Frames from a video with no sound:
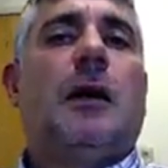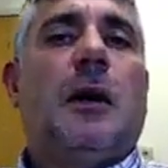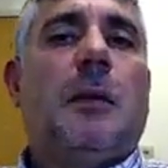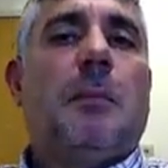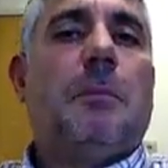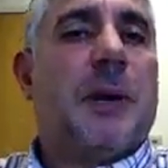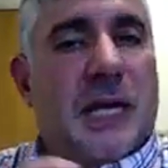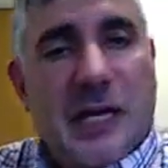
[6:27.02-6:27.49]

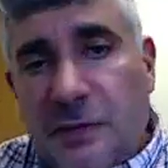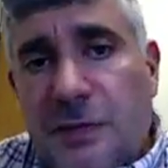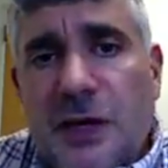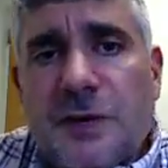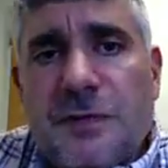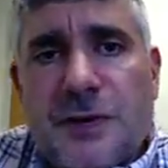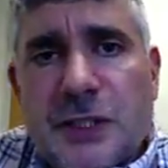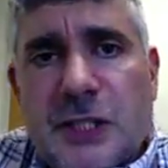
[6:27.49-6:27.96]
But even
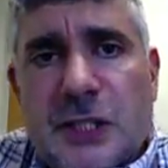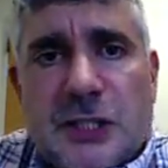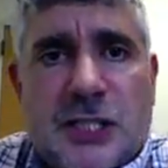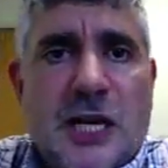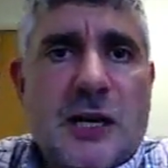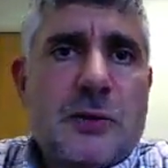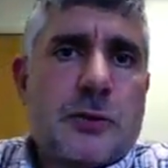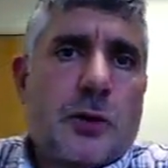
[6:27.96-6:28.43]
if it's a
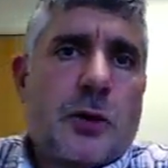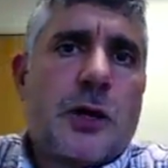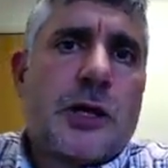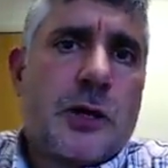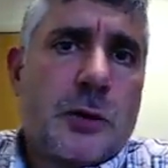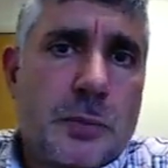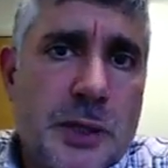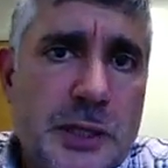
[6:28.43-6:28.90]
sound
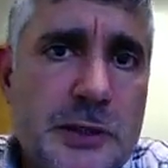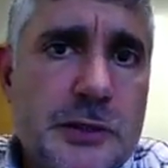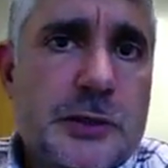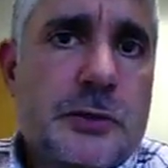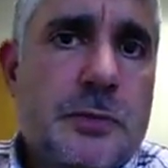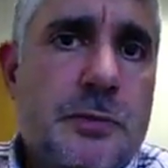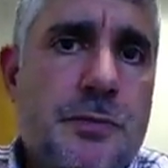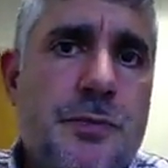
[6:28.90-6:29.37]
argument,
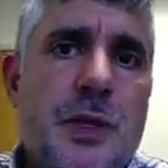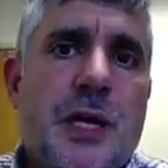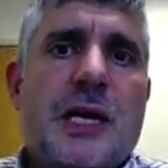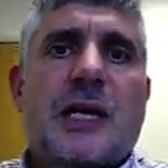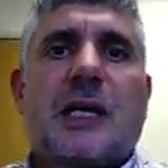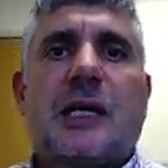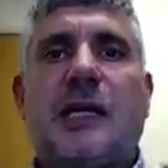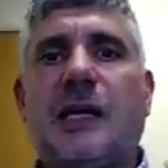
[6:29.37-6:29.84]

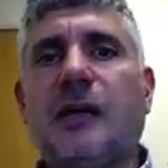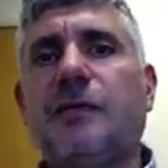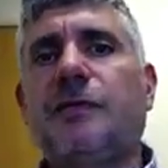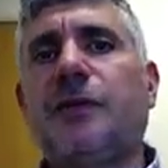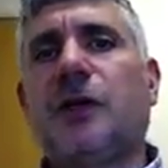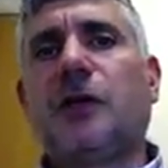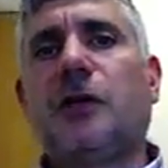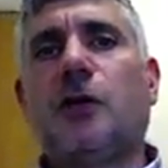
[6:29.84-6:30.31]

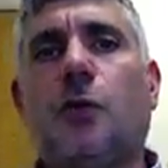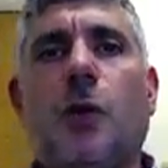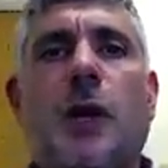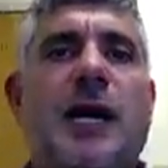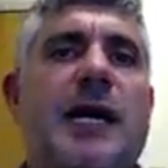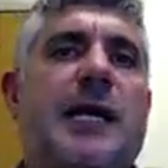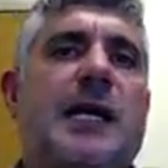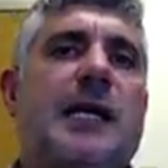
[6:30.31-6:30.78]
given the
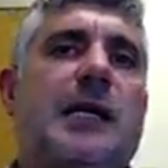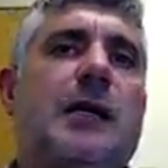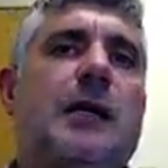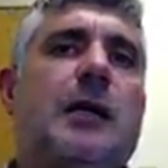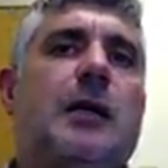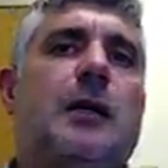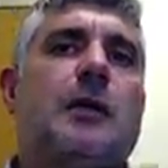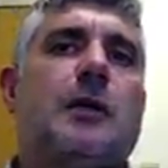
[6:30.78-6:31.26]
way
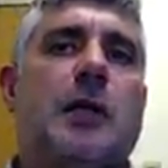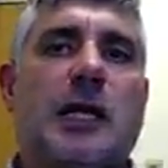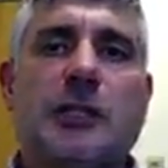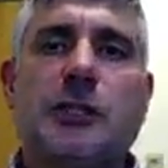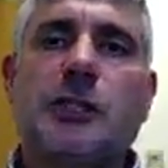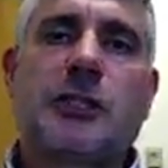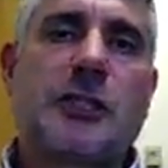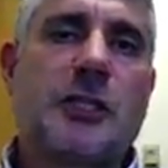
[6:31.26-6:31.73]

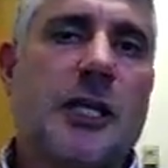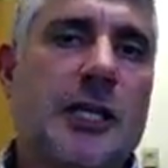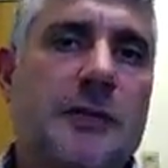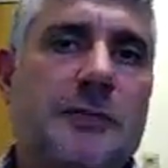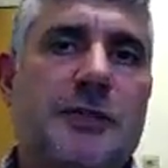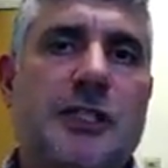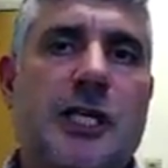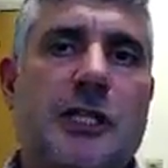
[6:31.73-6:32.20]

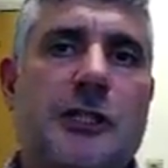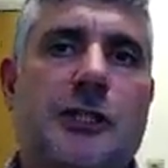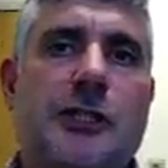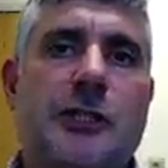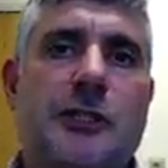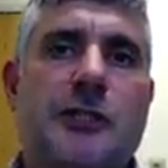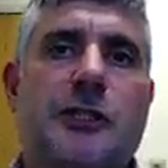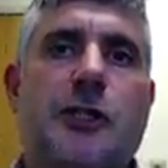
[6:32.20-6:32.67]
legislative
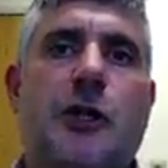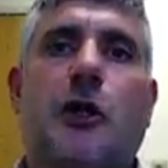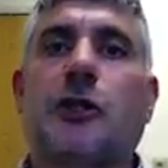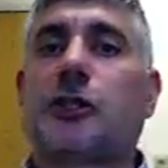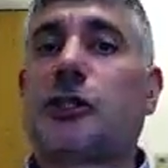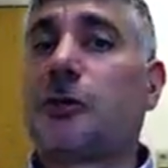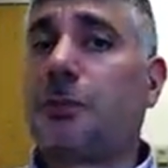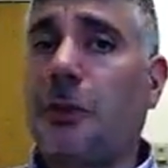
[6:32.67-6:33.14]
sessions are
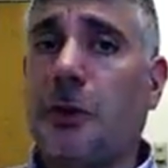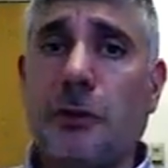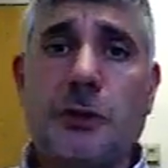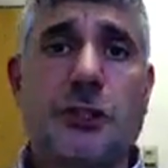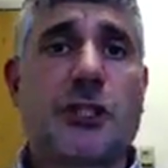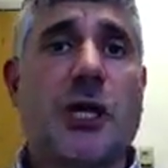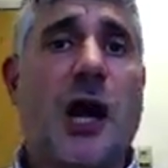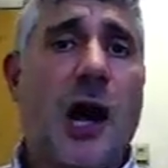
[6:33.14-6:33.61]

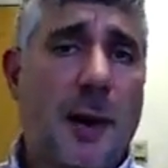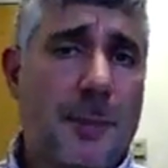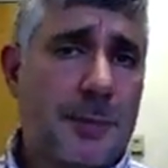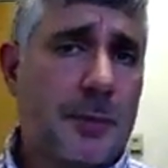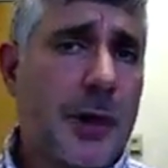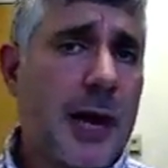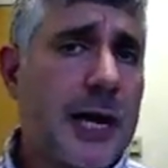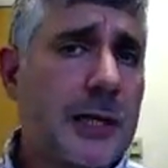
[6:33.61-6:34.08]
supposed to
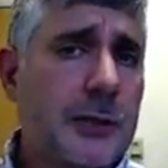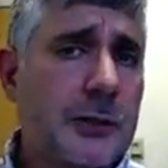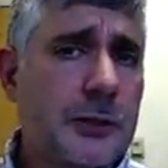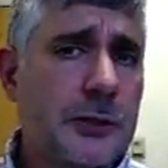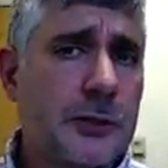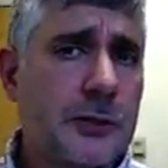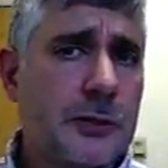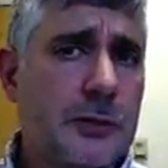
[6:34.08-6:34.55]

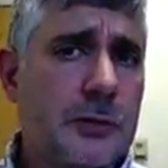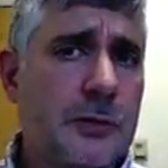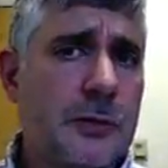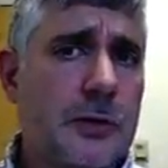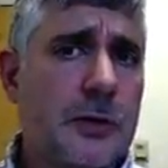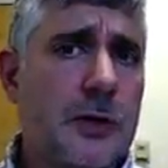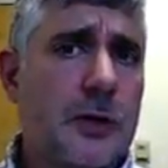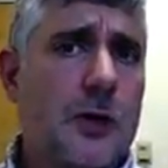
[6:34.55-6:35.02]
operate,
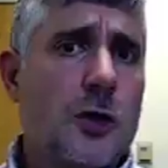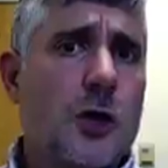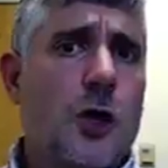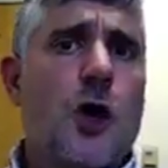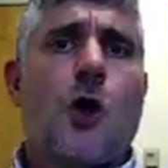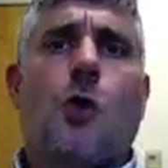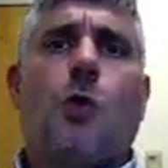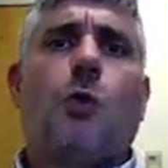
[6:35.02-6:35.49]

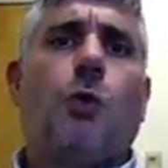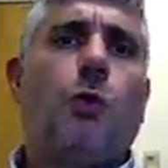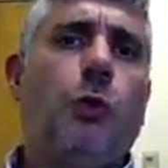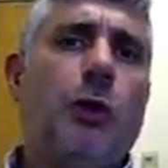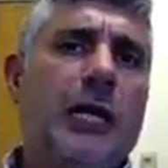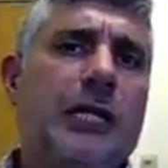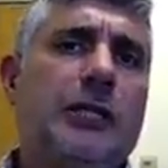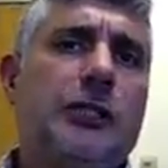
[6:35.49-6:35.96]

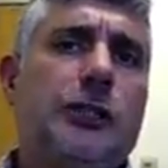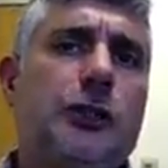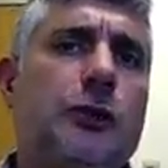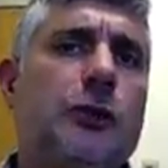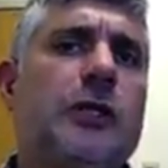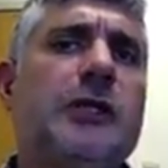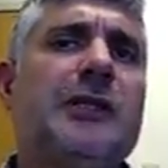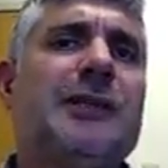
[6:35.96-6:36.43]
we
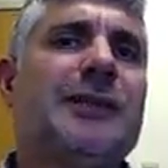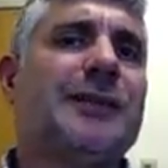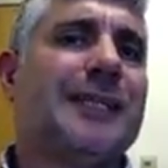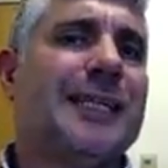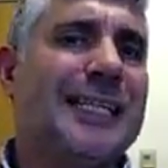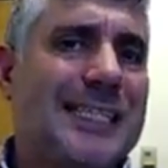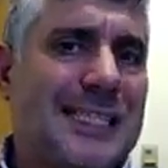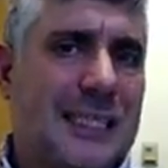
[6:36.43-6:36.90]
shouldn't
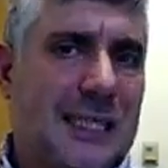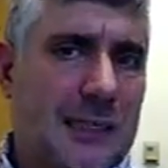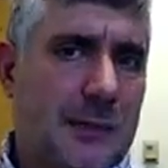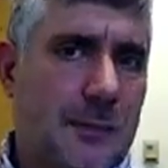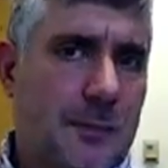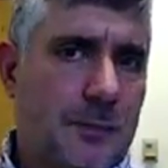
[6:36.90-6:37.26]
listen